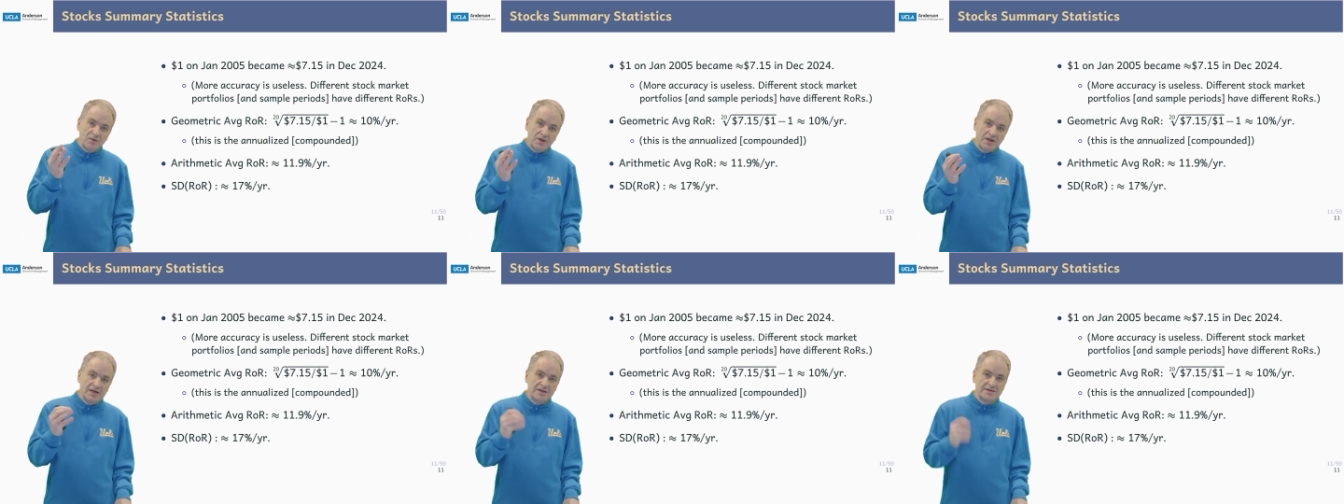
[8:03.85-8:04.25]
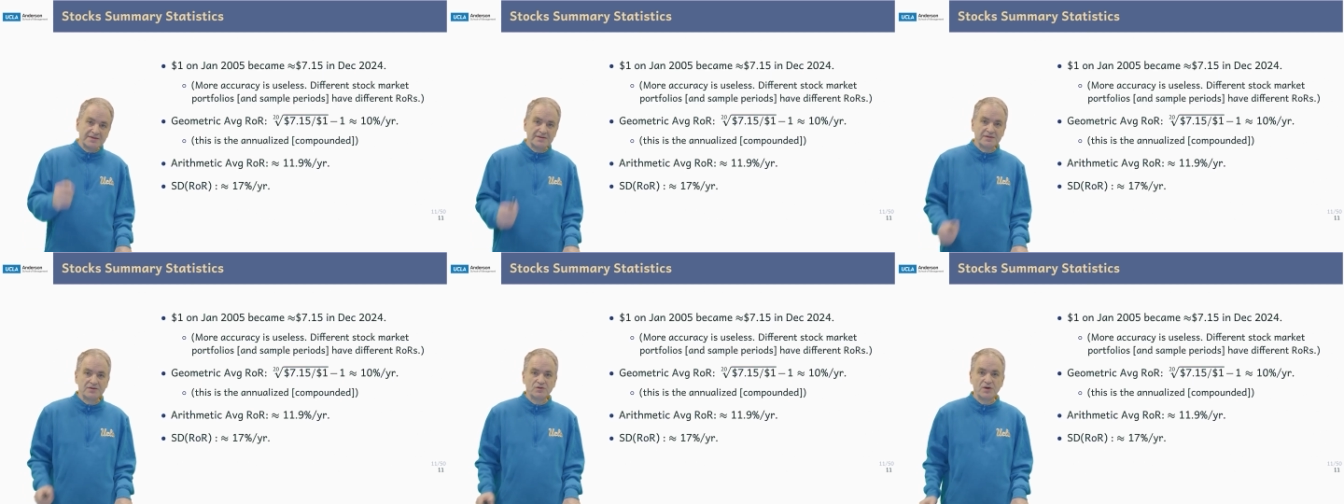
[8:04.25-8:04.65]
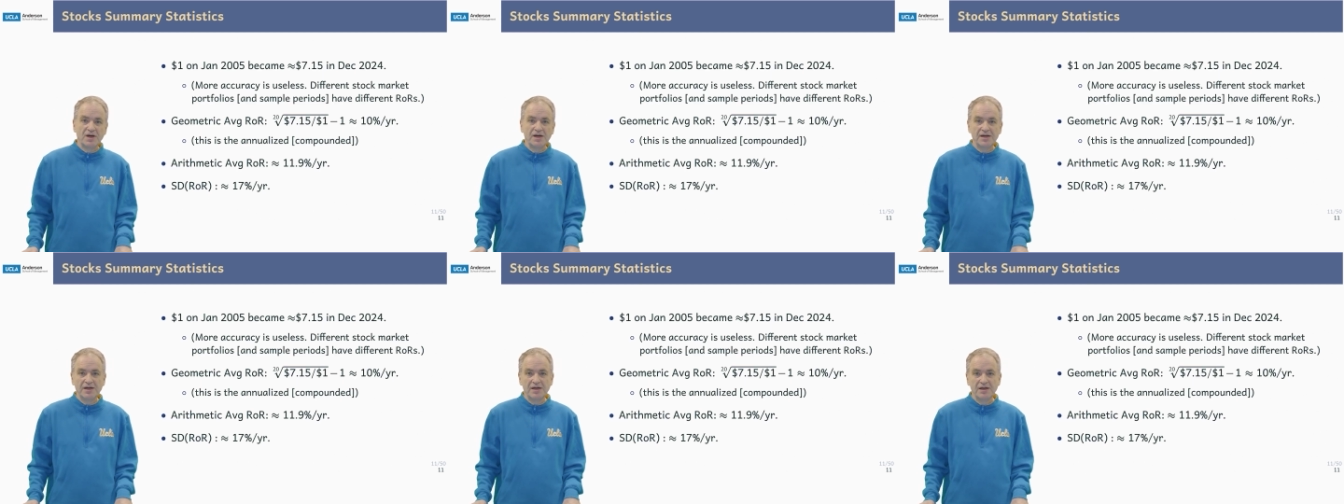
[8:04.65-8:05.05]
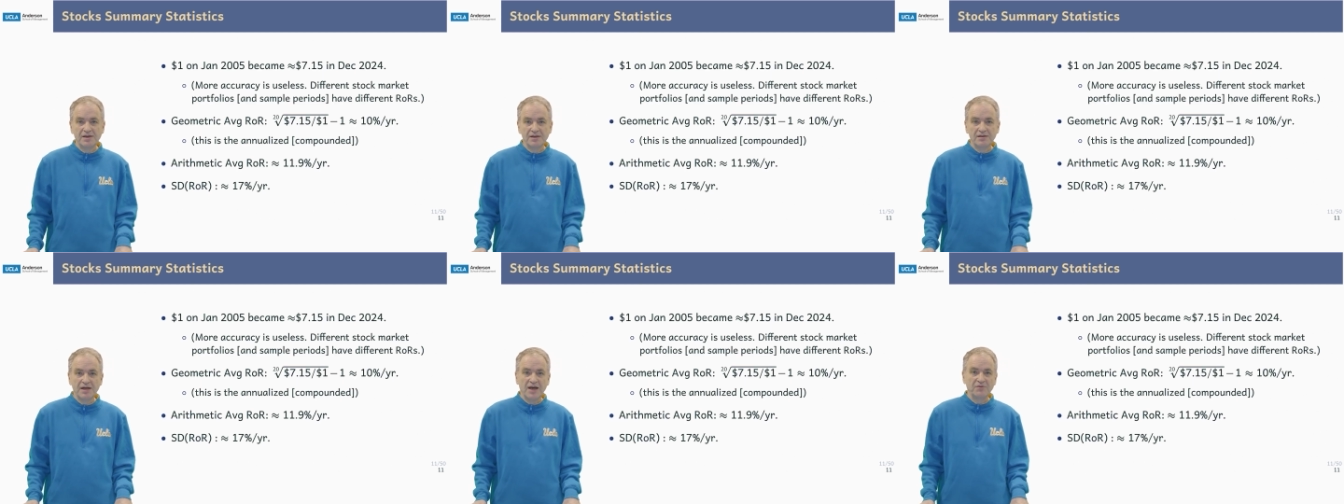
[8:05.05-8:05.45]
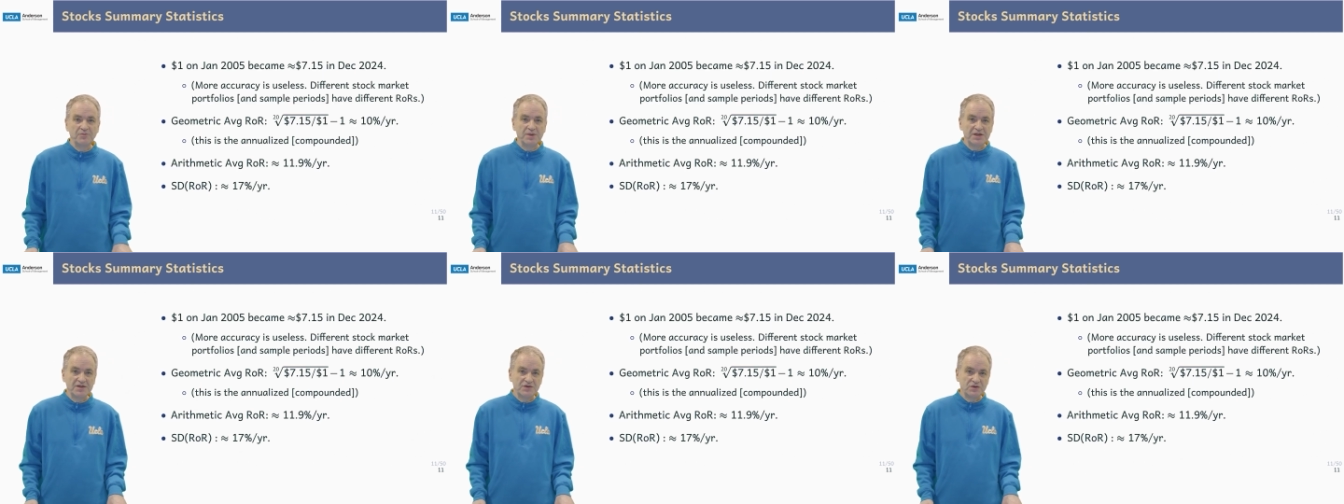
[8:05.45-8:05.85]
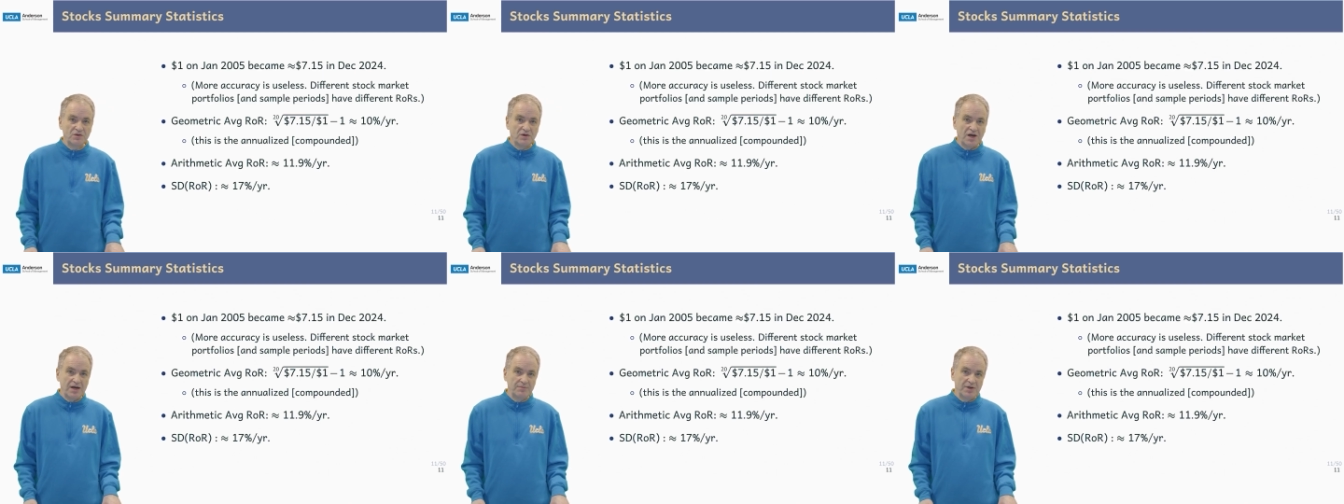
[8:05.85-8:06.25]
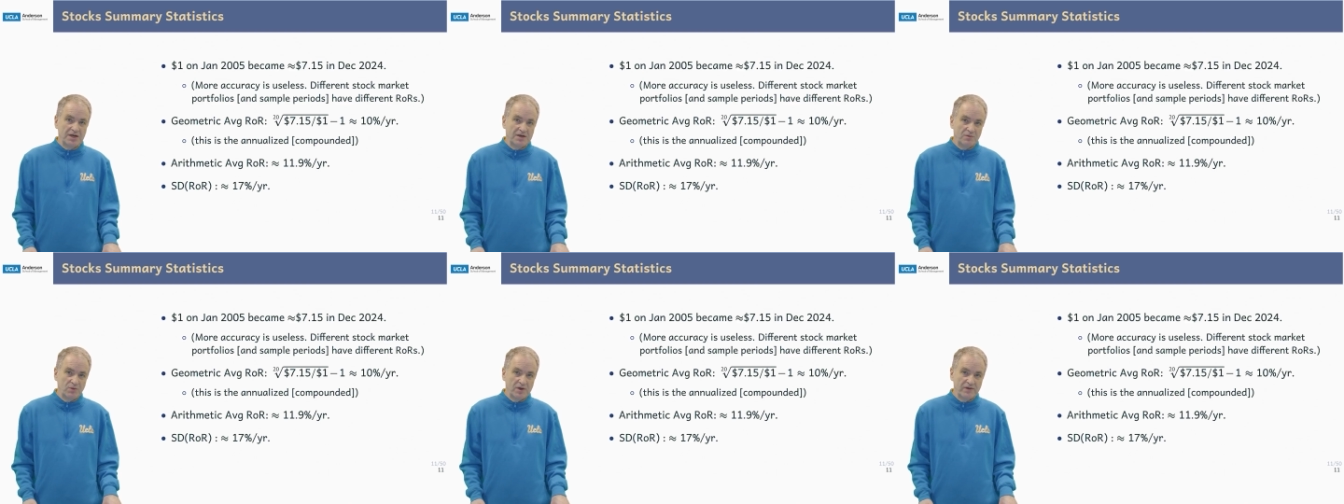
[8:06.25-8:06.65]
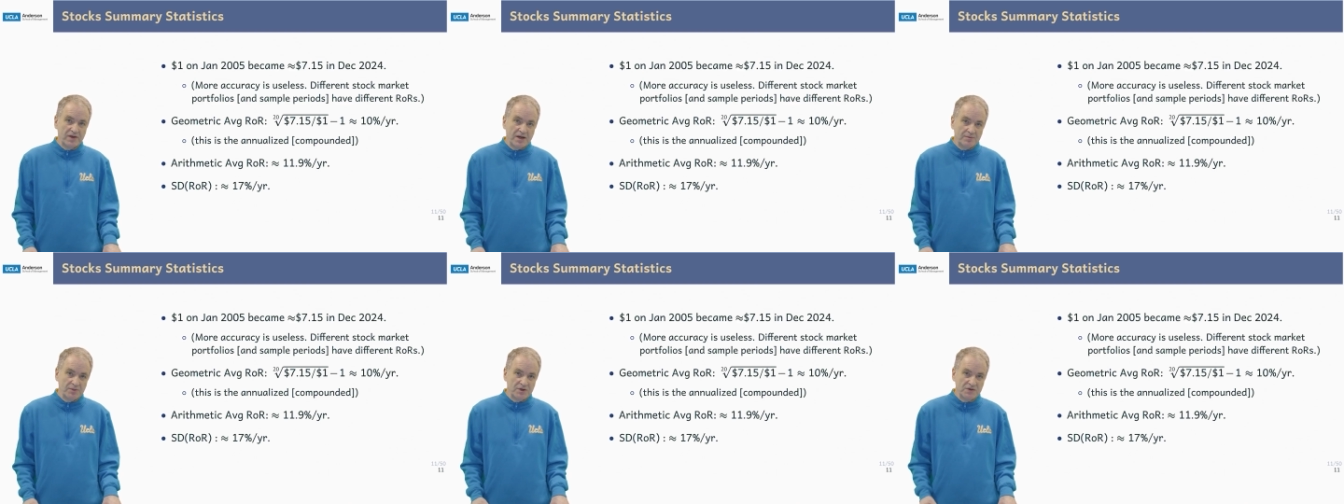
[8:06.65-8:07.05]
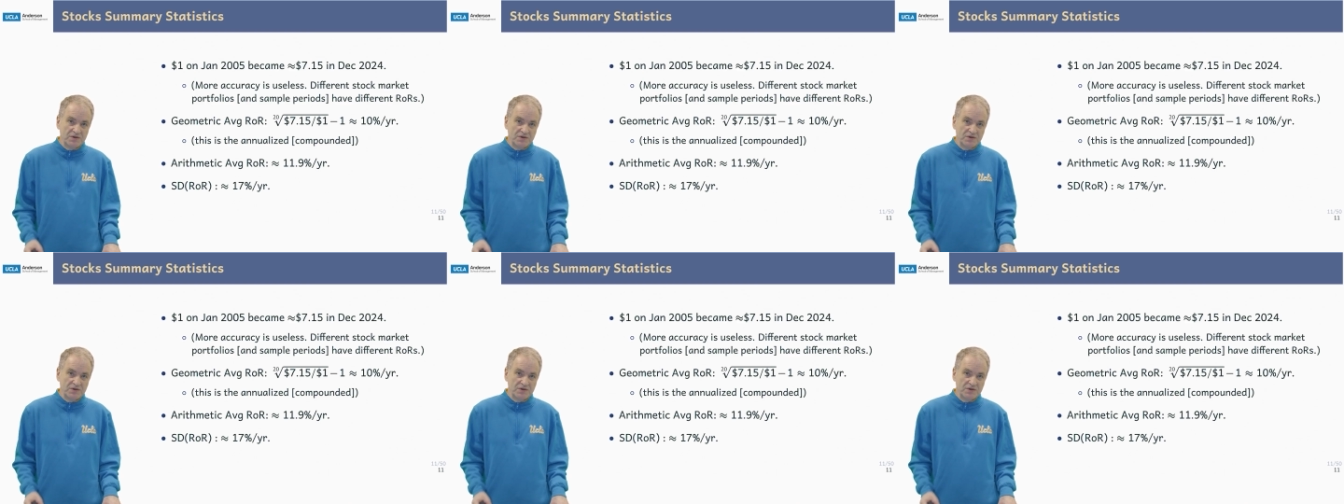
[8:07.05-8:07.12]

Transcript: let's try and have me describe it with numbers.